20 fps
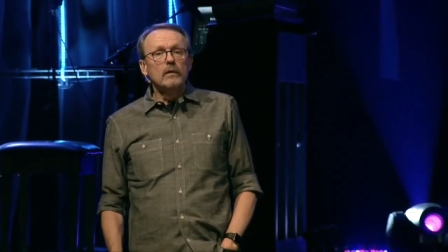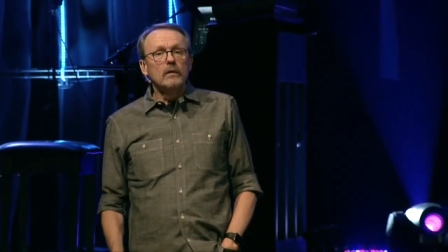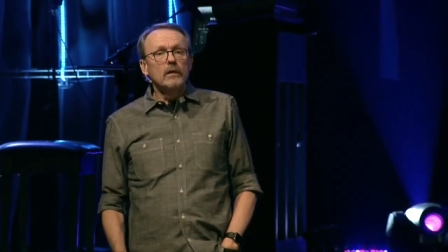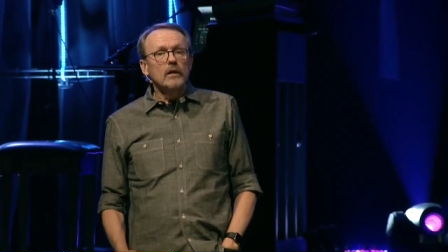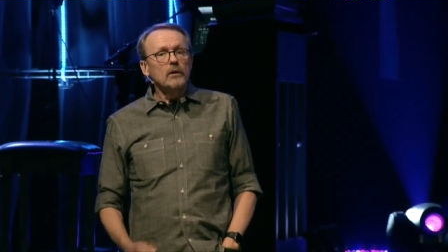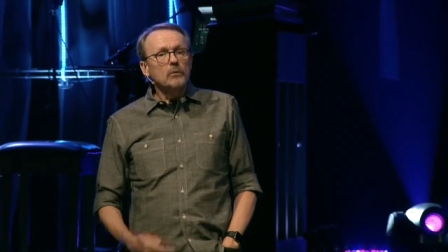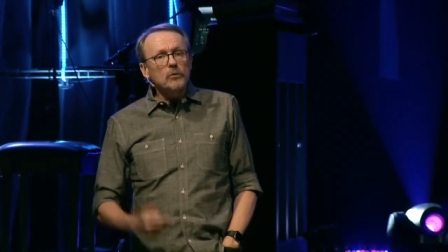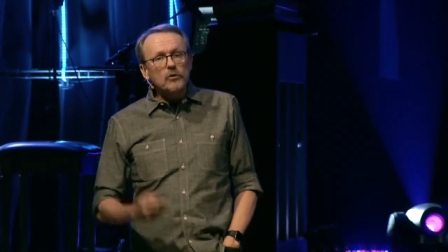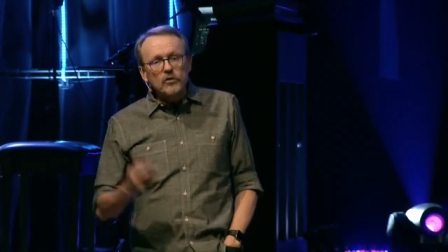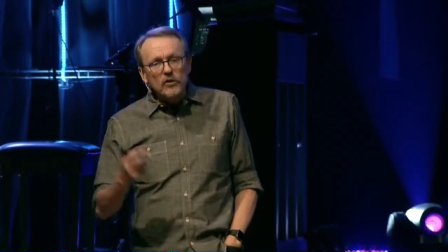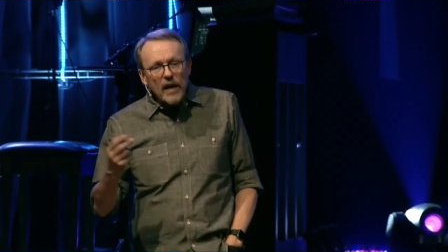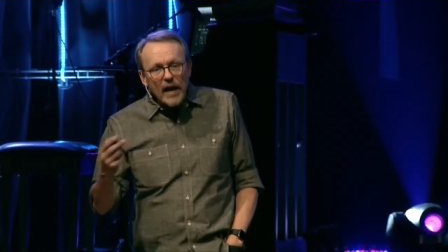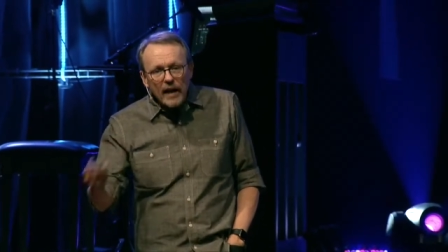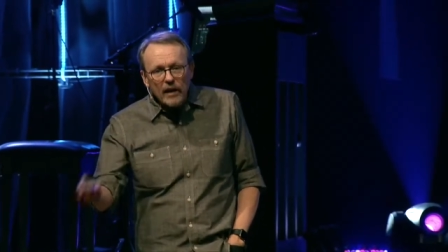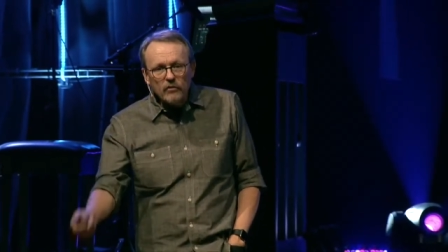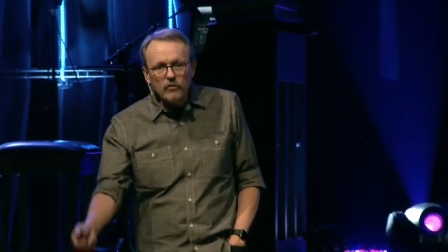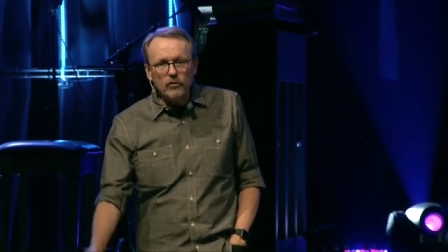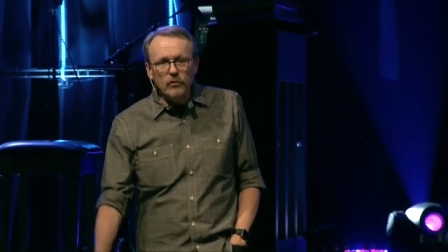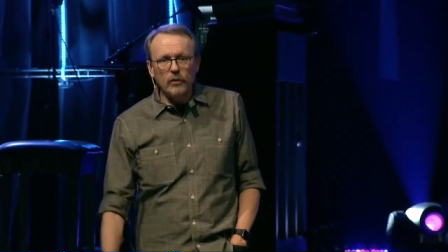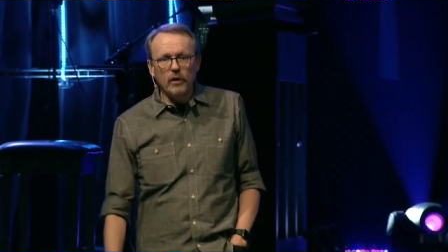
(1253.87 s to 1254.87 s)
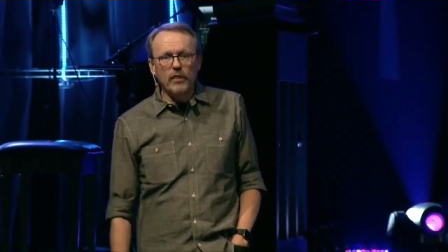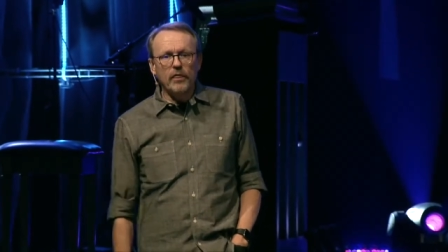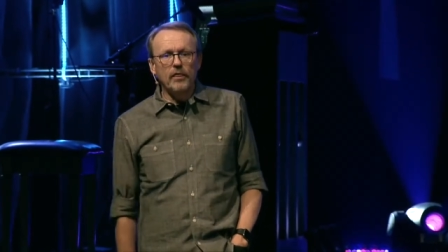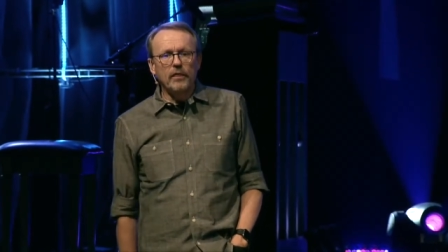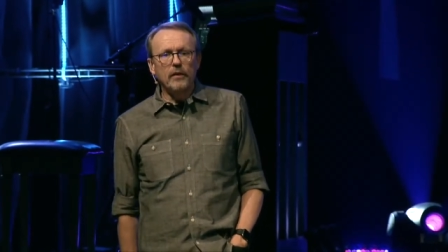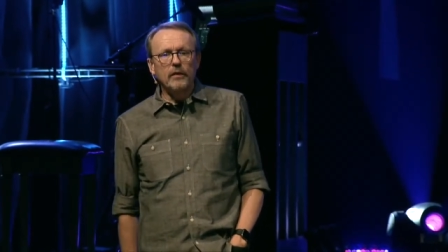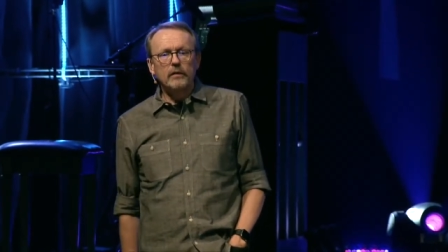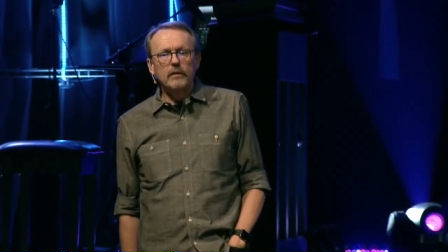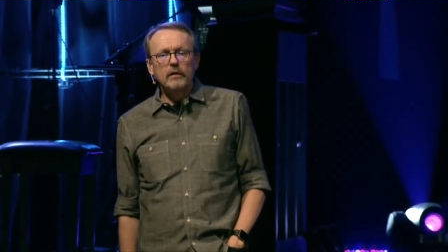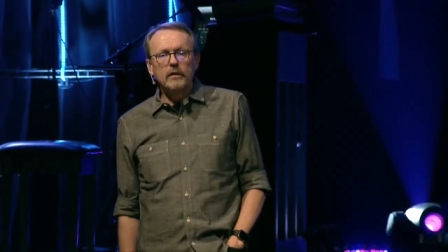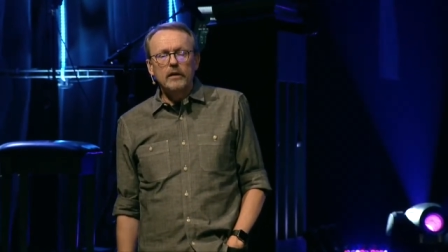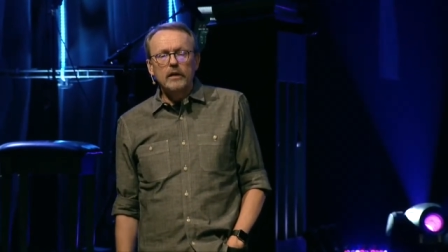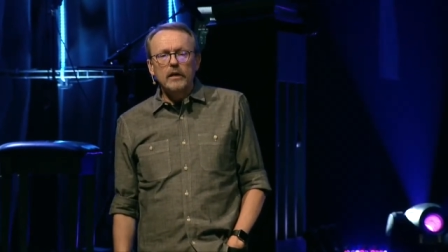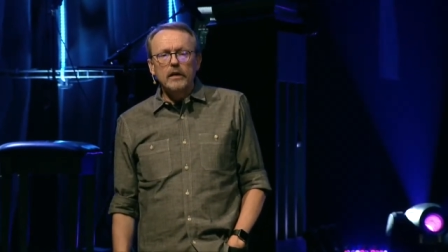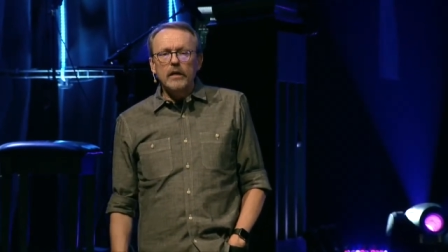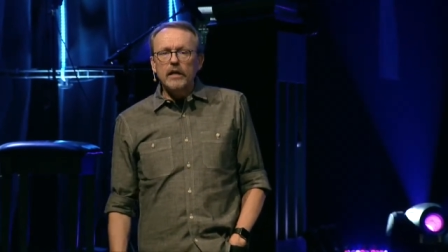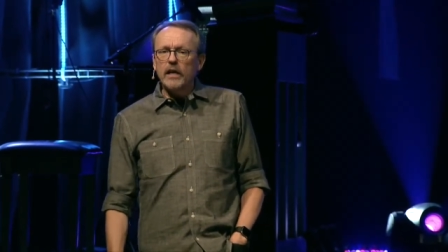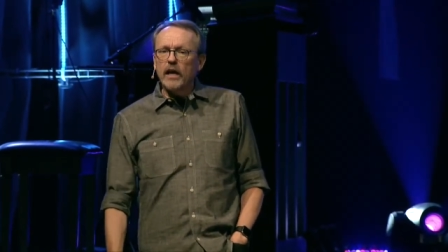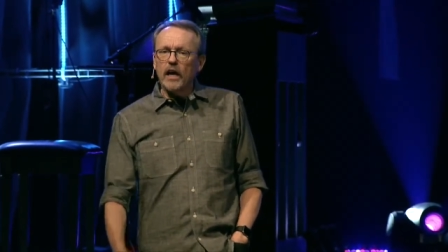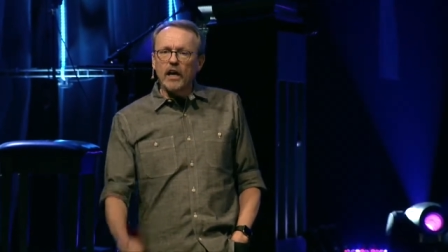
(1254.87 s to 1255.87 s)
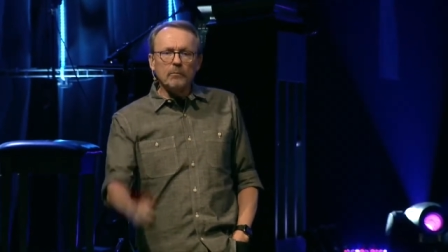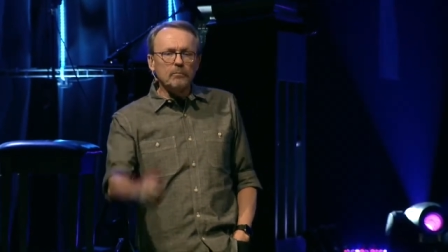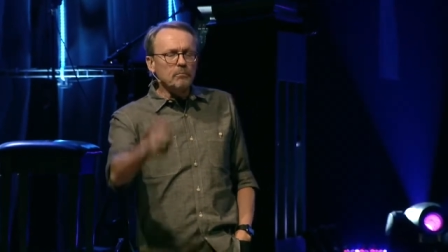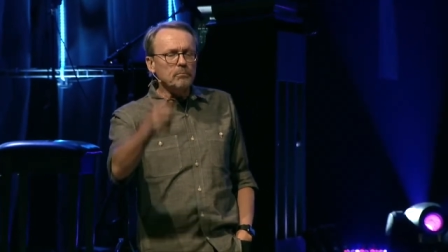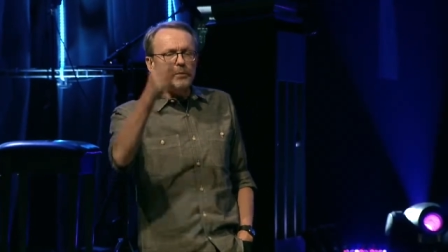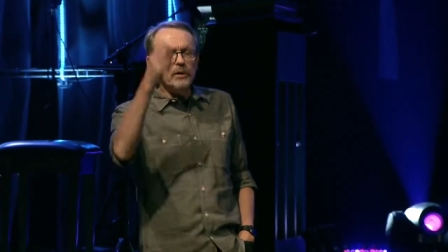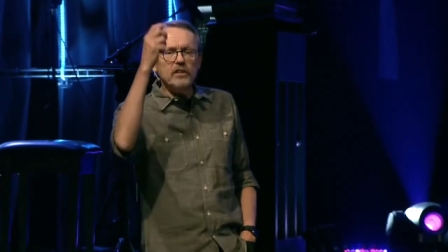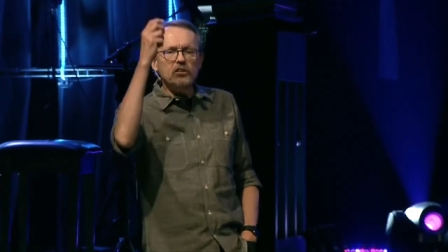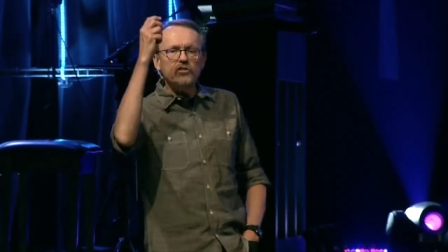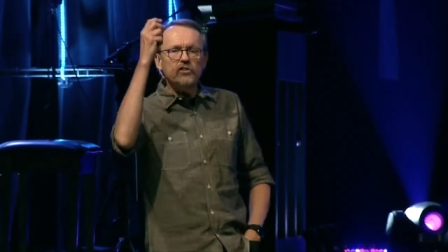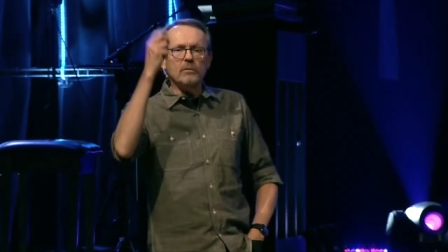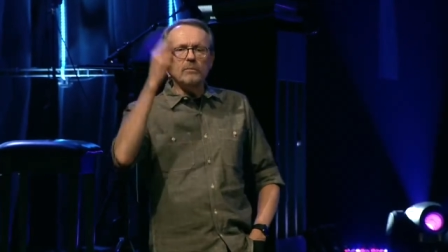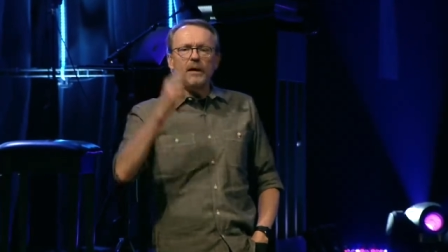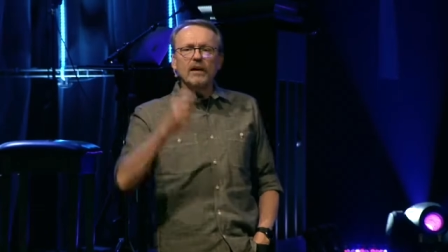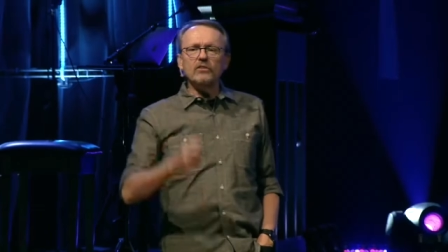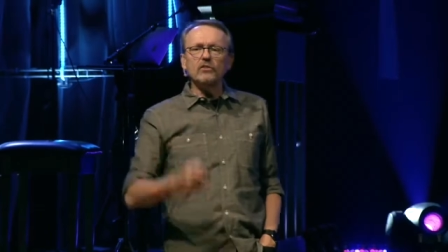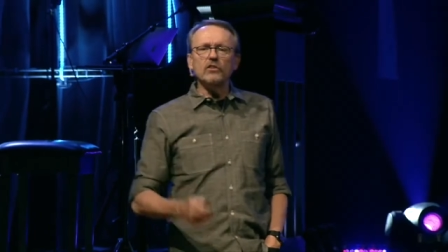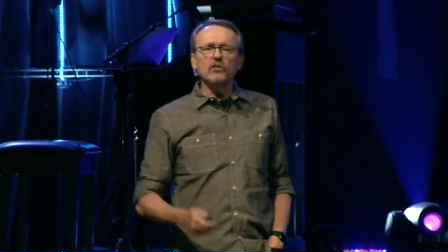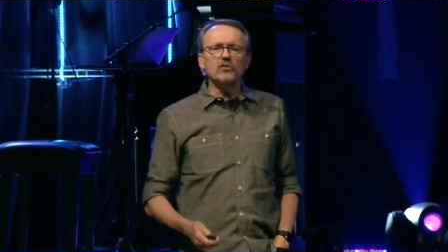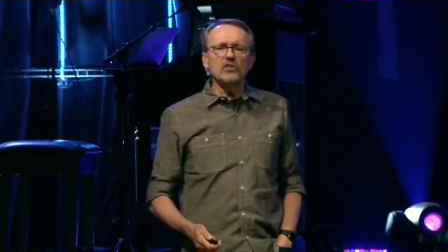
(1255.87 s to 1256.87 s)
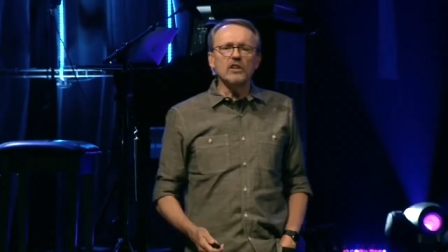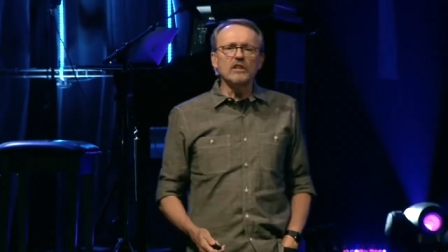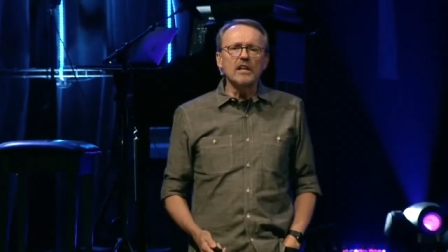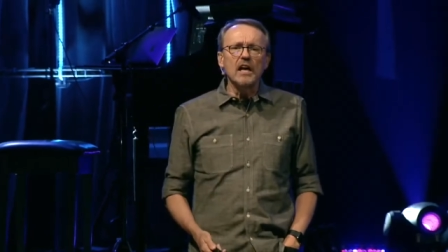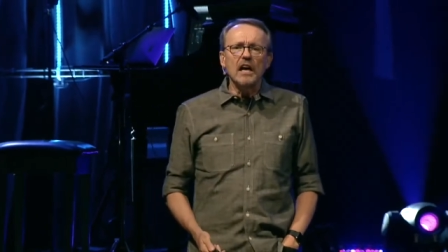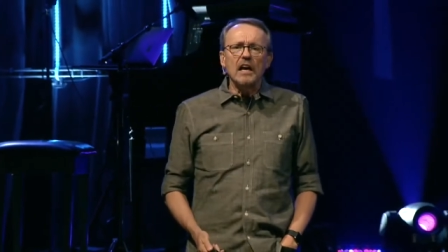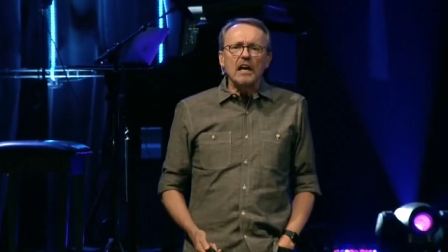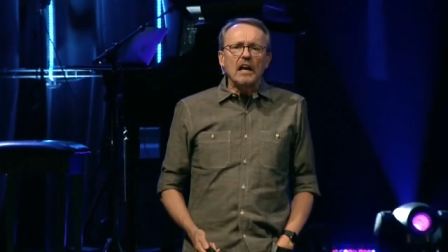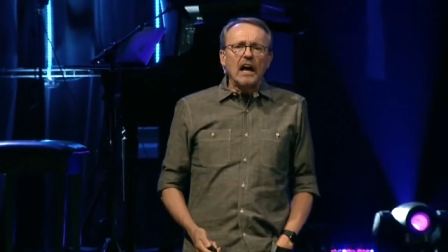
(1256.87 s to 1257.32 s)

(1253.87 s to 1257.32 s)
It was Nazareth. He got up and preached a message, and